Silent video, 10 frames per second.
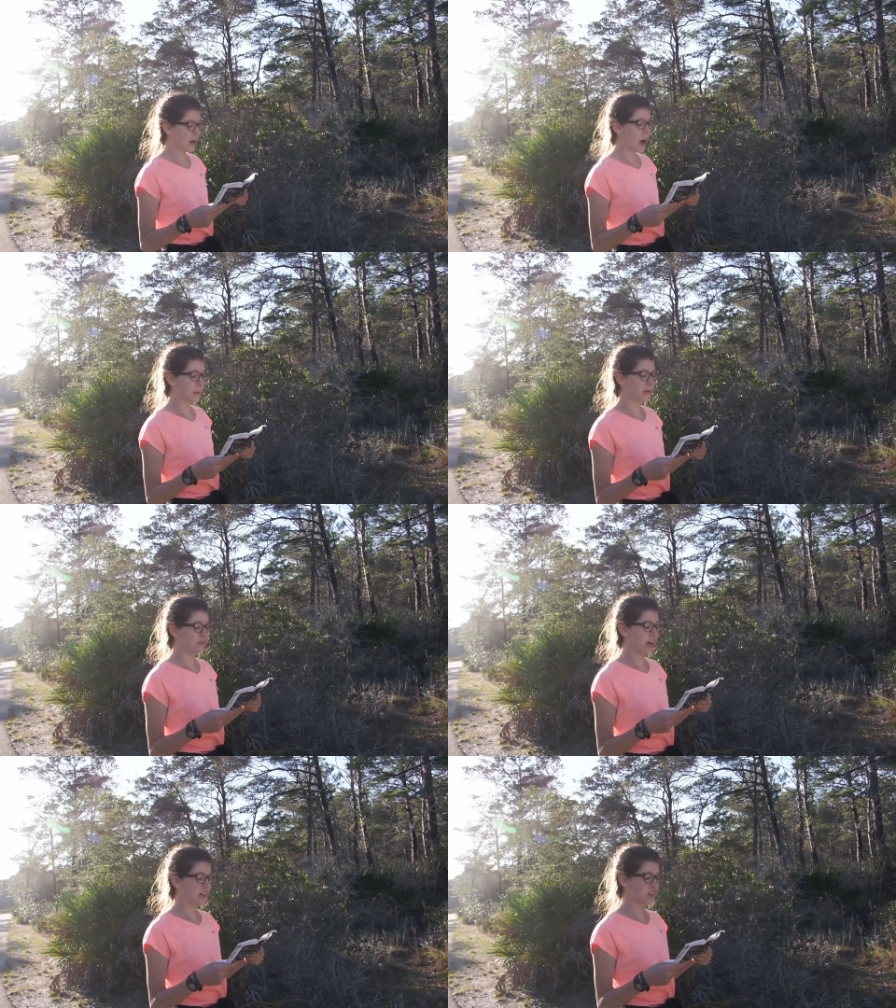stop
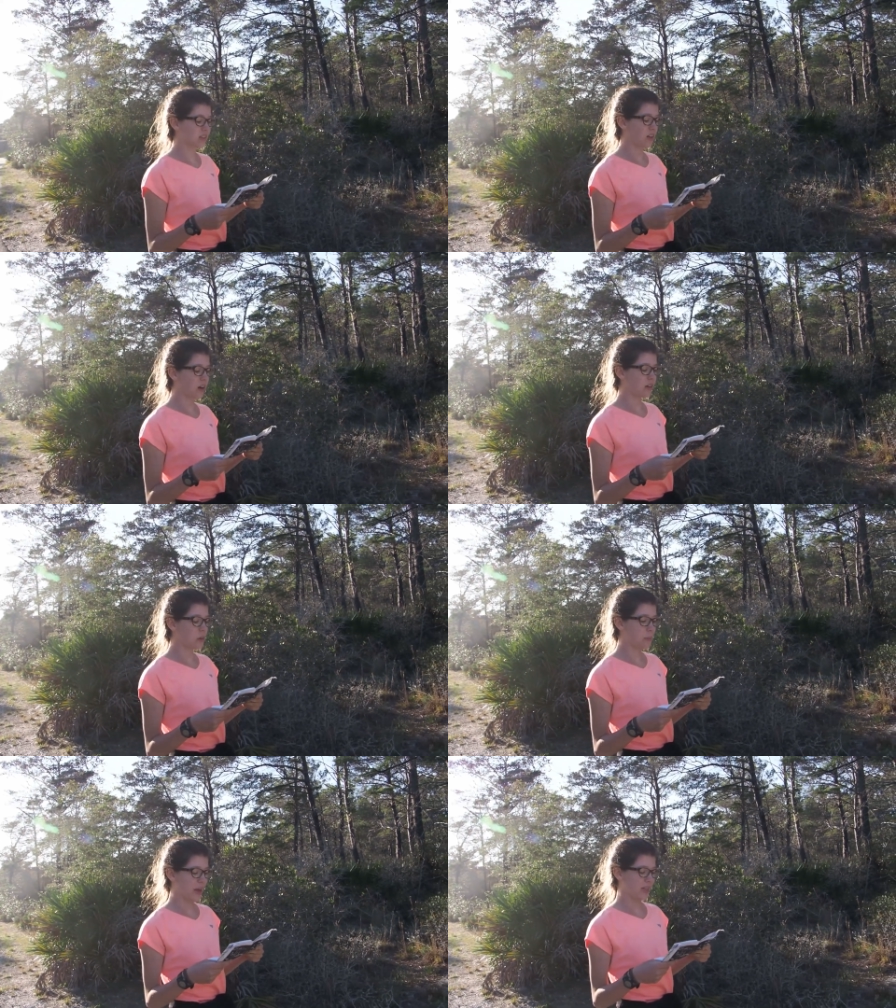and rest on
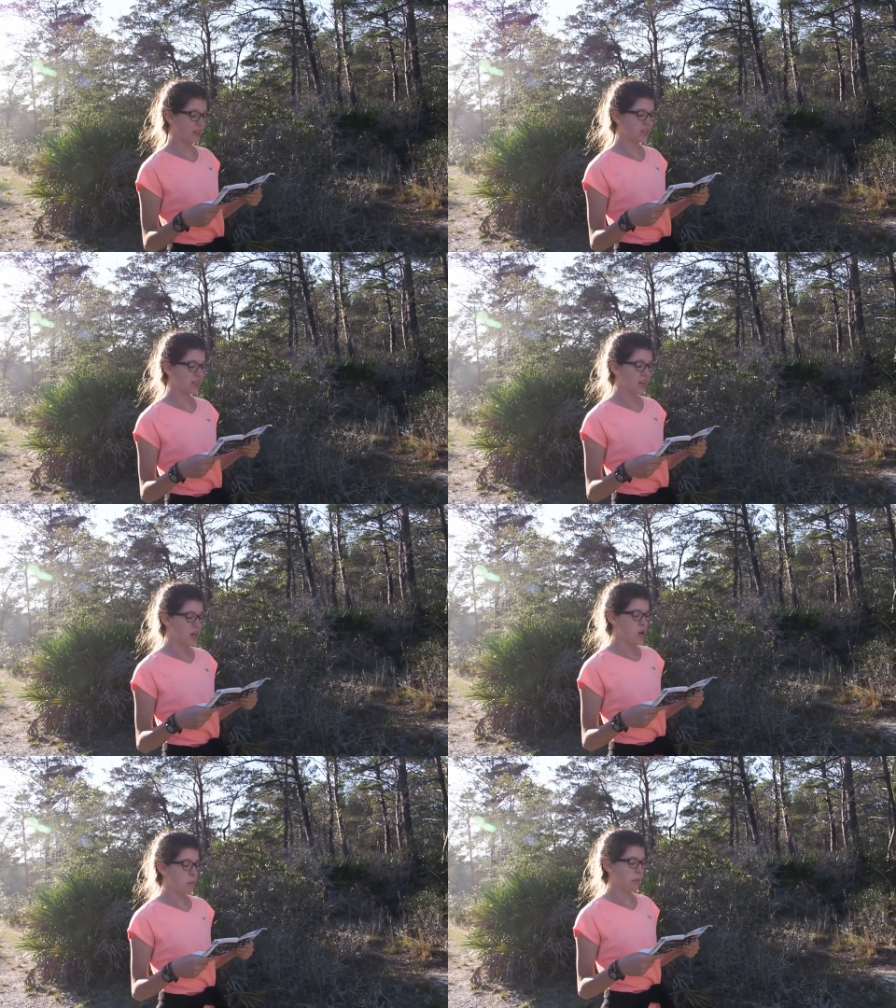the bench
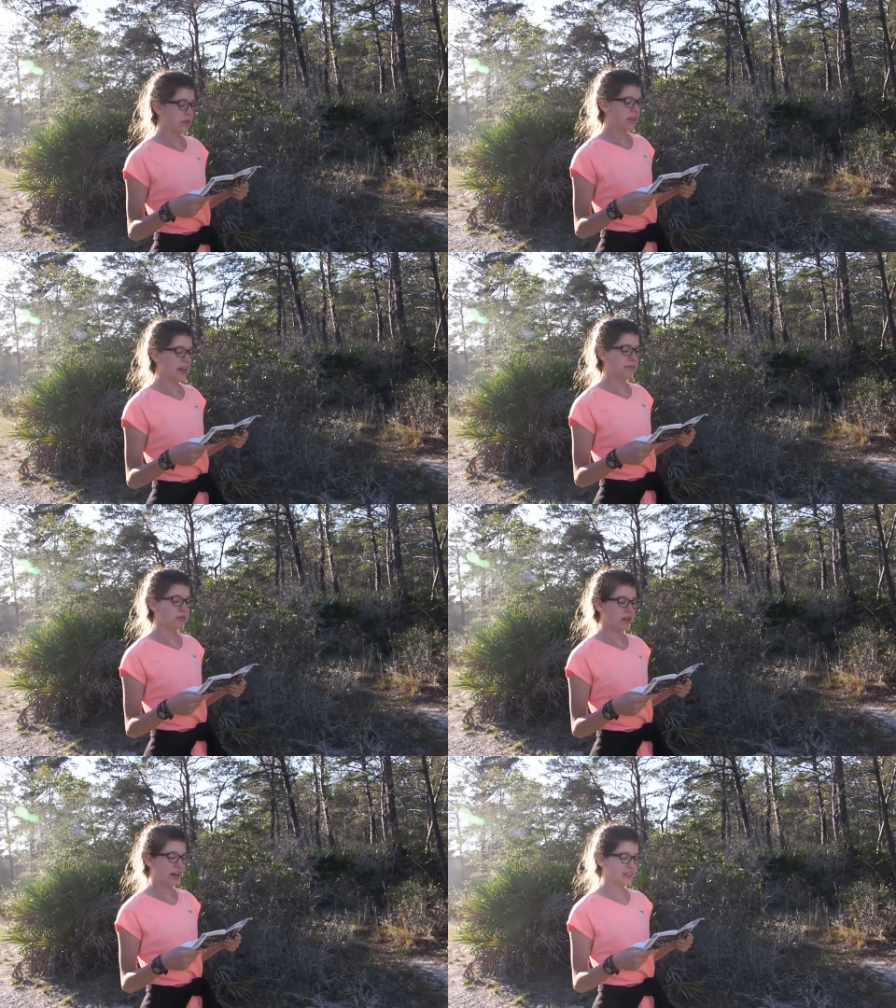be
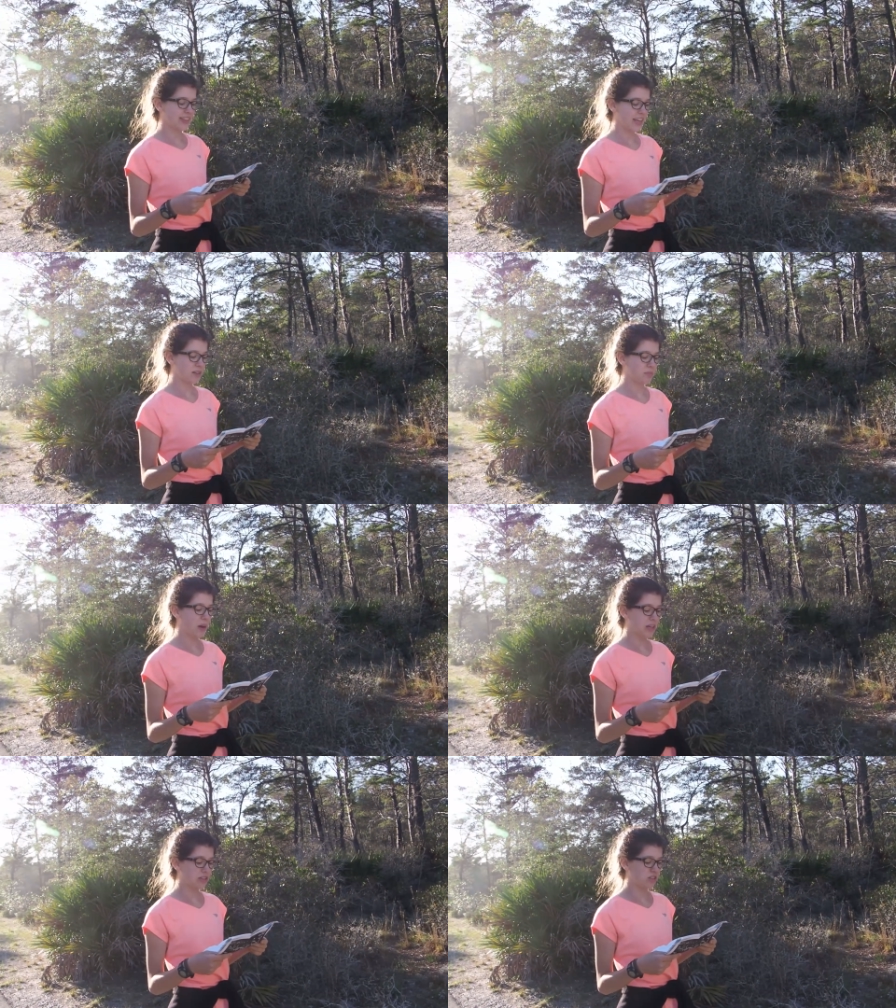careful that a sand pine